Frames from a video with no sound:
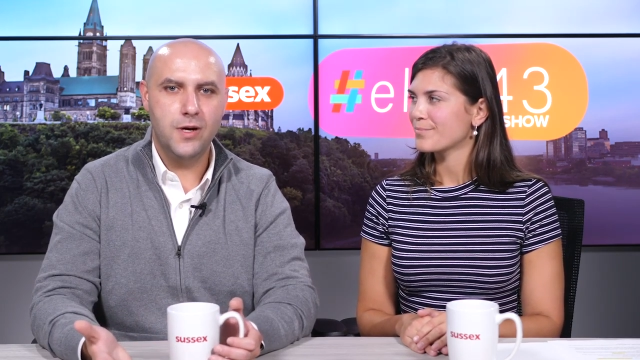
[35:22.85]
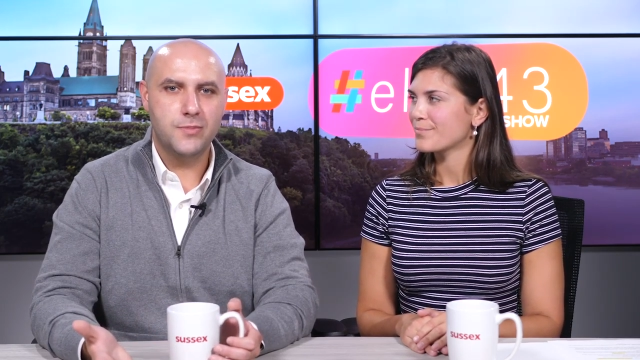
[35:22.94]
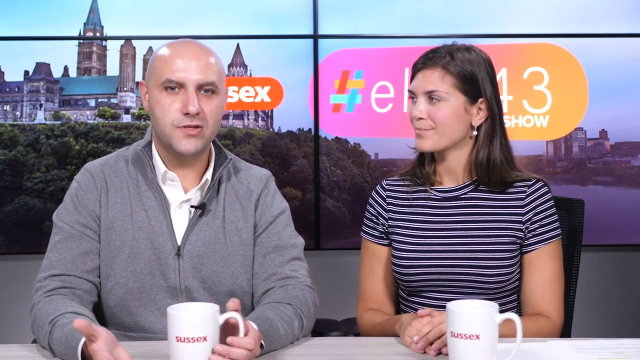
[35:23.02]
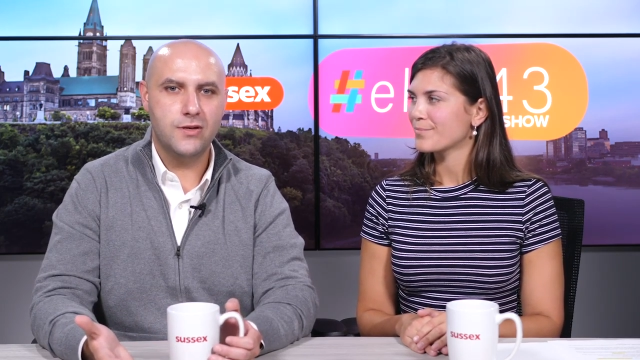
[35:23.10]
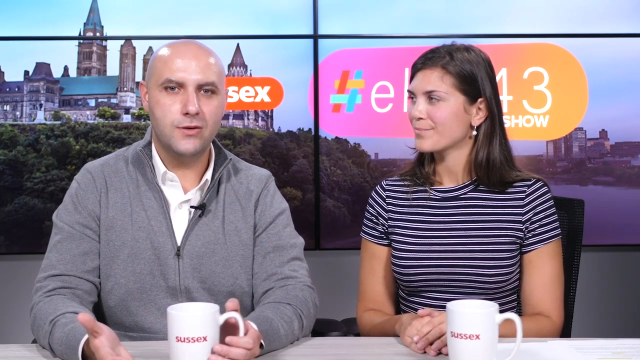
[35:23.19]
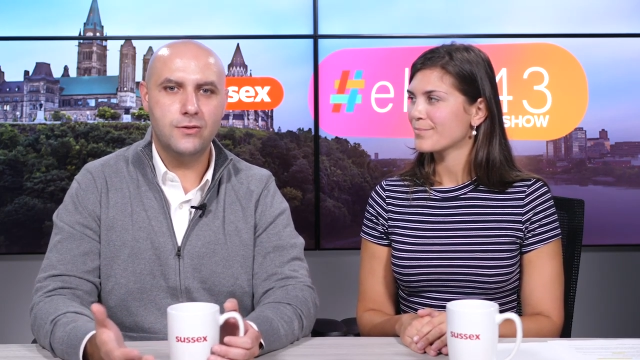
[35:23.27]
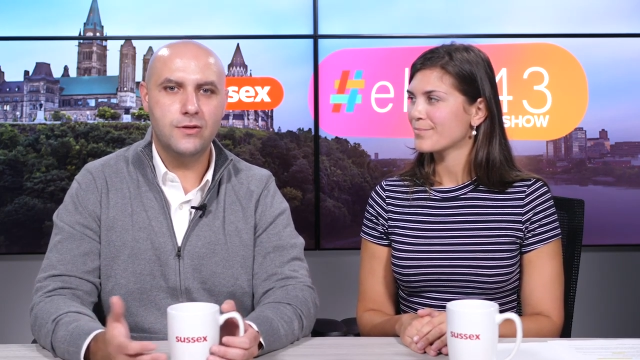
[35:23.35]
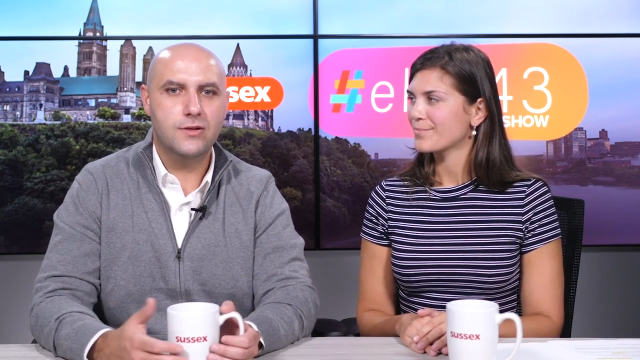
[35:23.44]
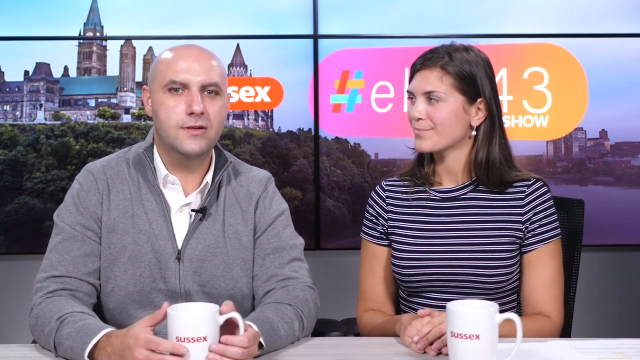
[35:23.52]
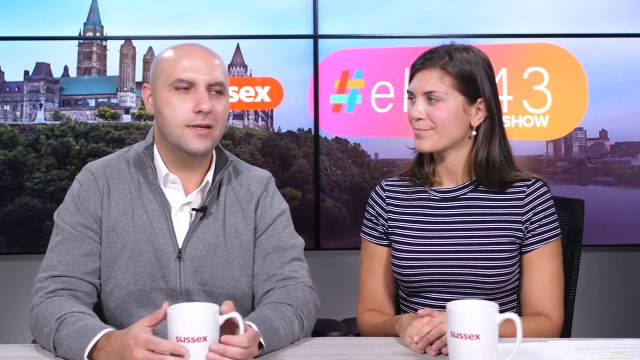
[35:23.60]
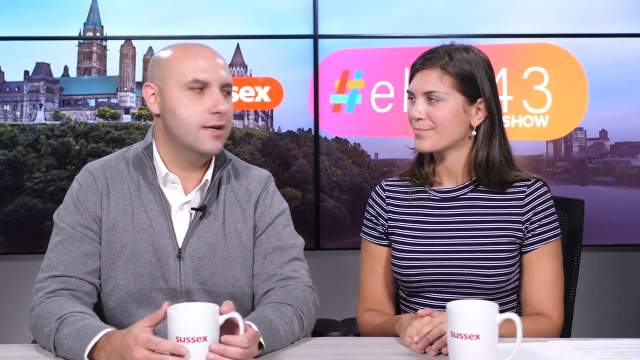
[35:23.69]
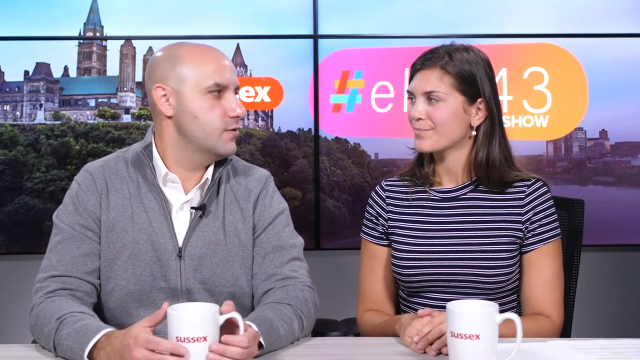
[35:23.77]
Speaker 1: episode
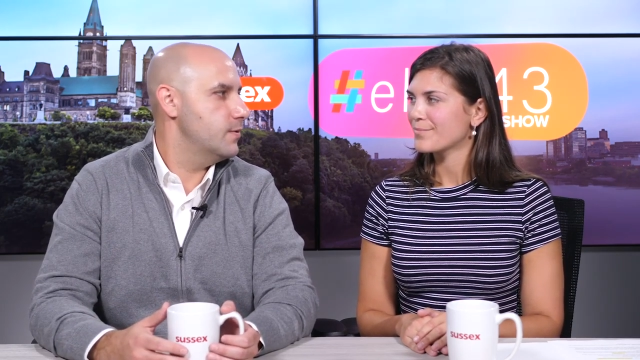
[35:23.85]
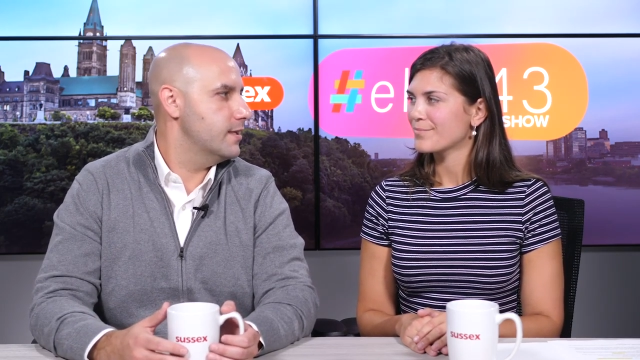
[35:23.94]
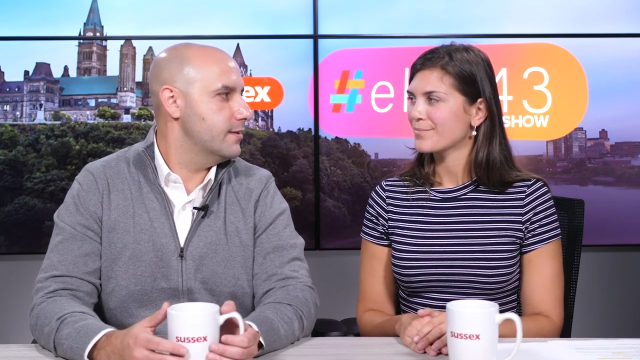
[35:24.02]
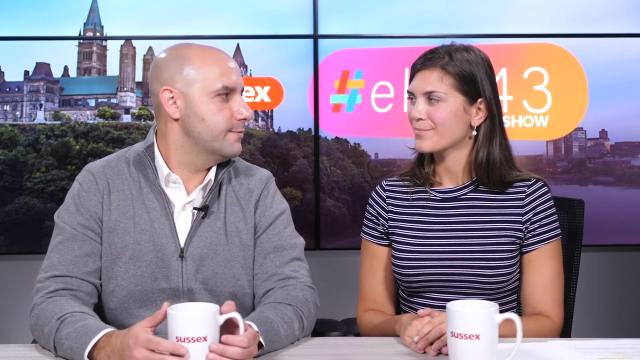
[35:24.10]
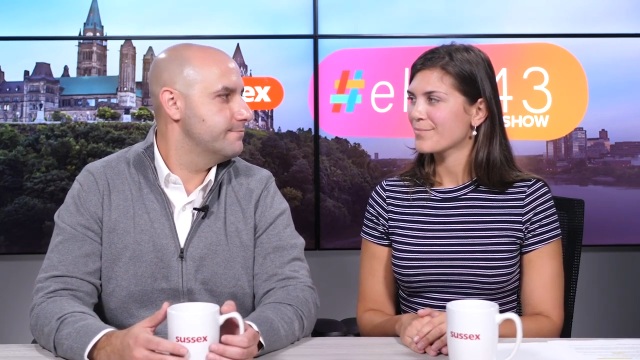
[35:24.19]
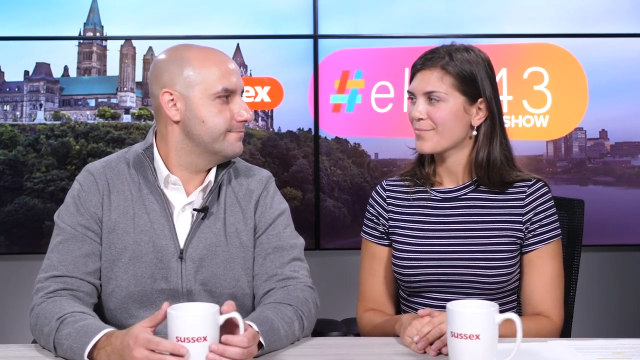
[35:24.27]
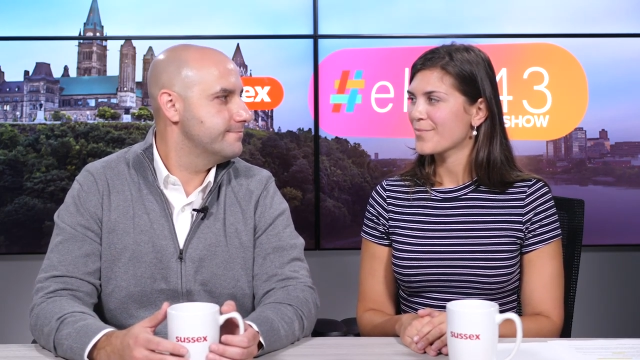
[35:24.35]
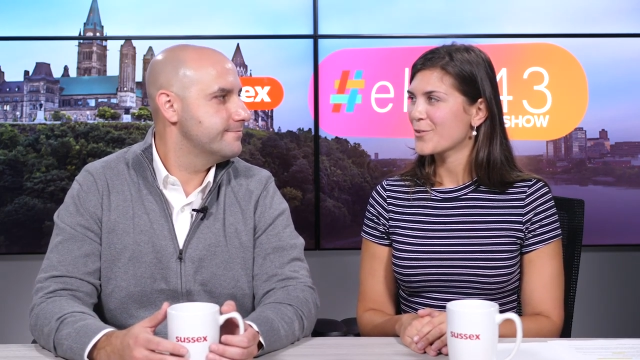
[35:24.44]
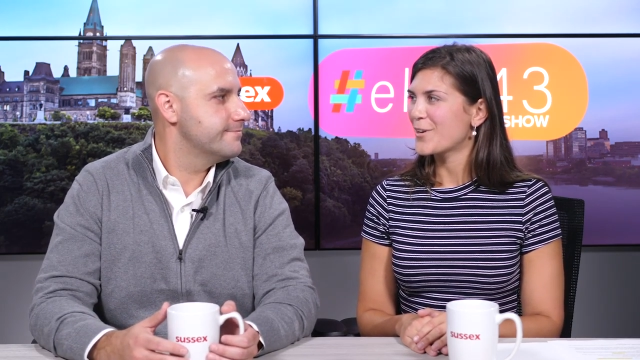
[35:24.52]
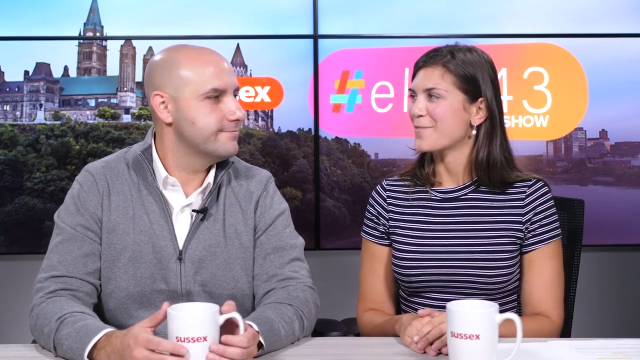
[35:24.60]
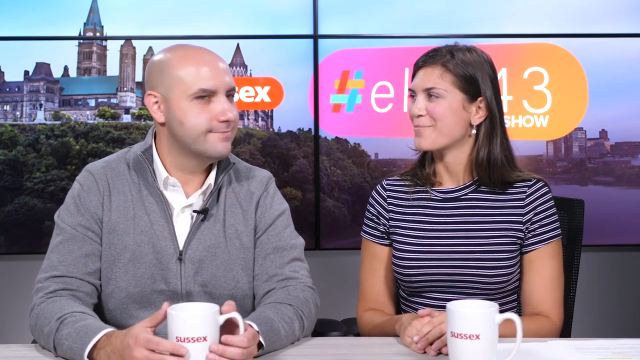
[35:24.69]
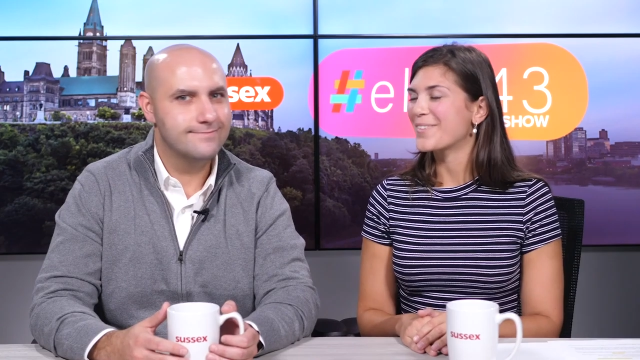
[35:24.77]
next week.
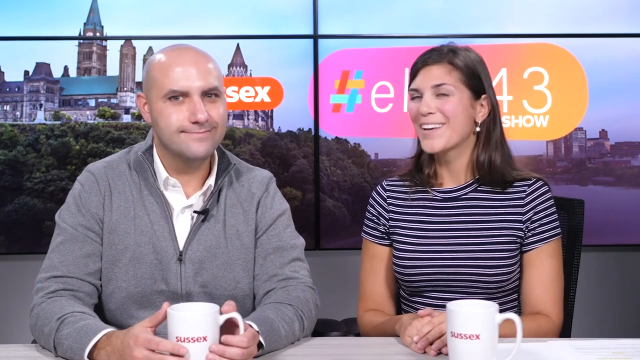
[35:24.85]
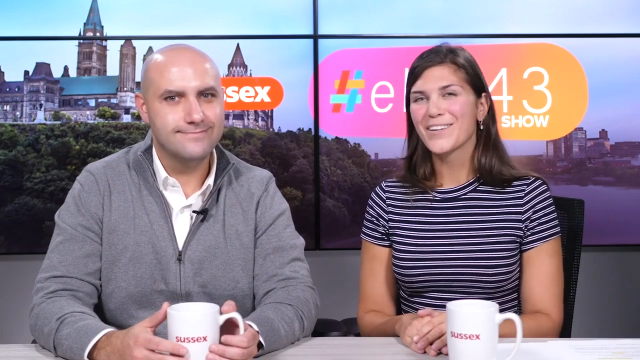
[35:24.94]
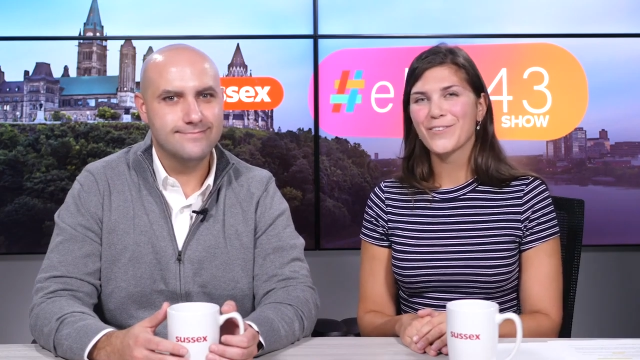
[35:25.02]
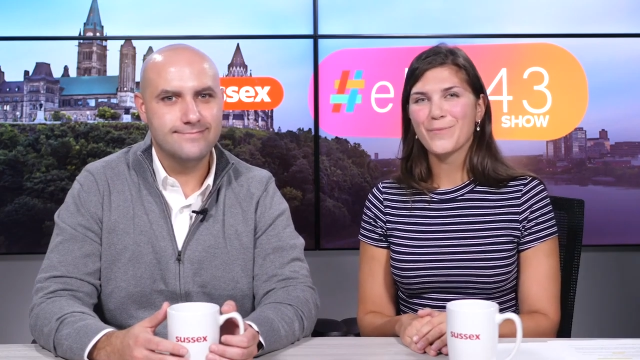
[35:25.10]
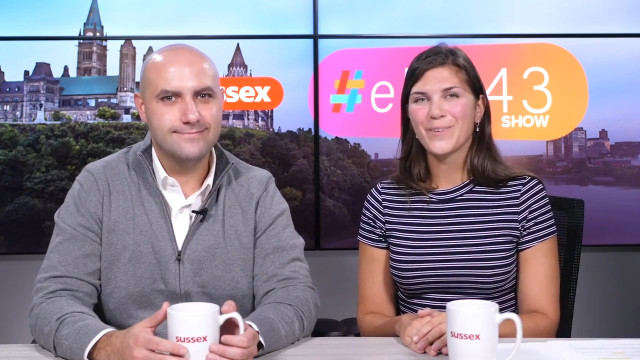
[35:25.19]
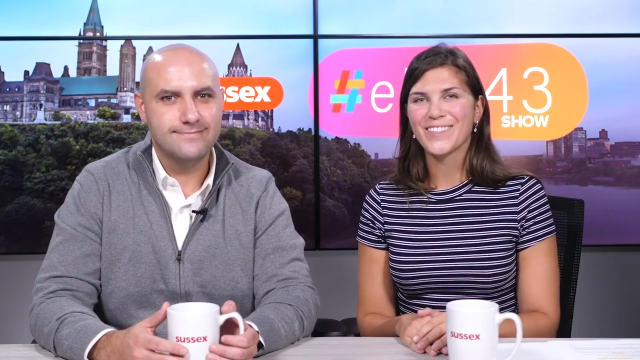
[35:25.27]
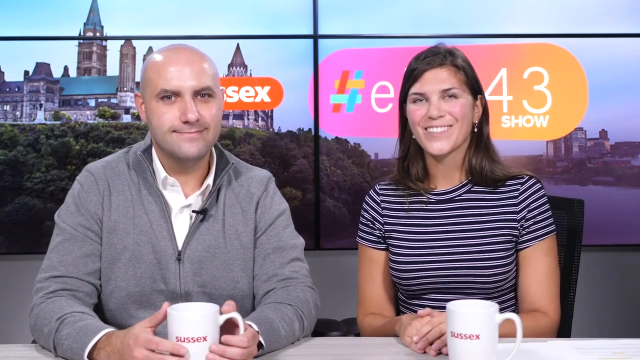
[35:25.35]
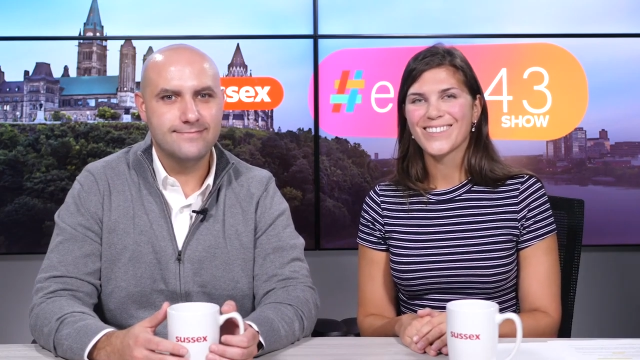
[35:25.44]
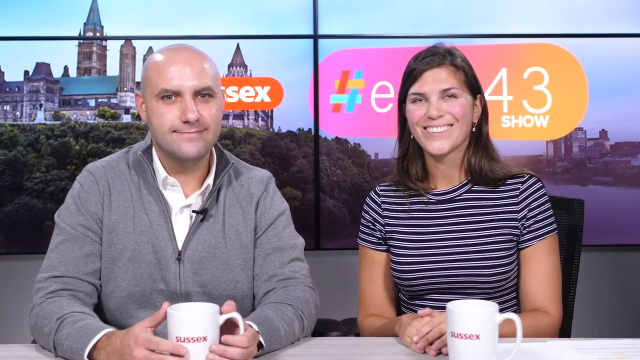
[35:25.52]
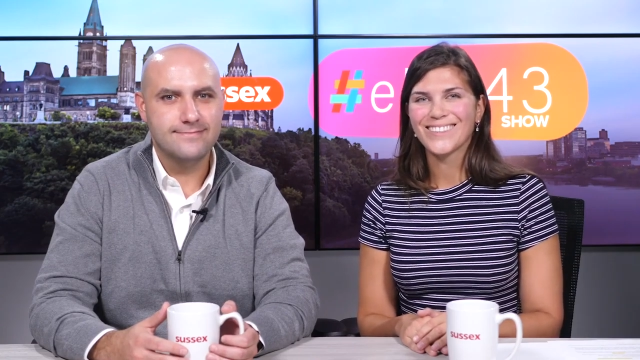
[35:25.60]
Speaker 2: Great. Thank you very much.